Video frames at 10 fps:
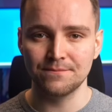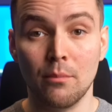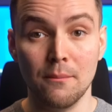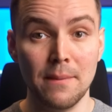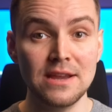
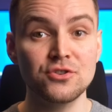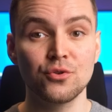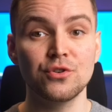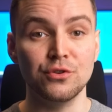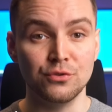But make
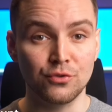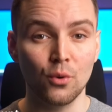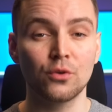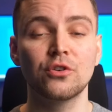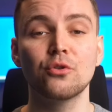sure you
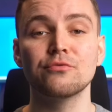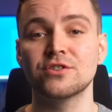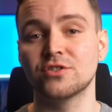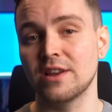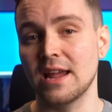talk to your
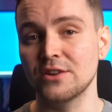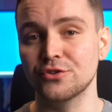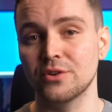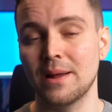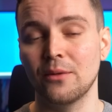registered
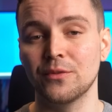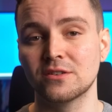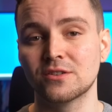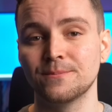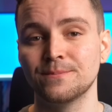agent about
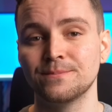this.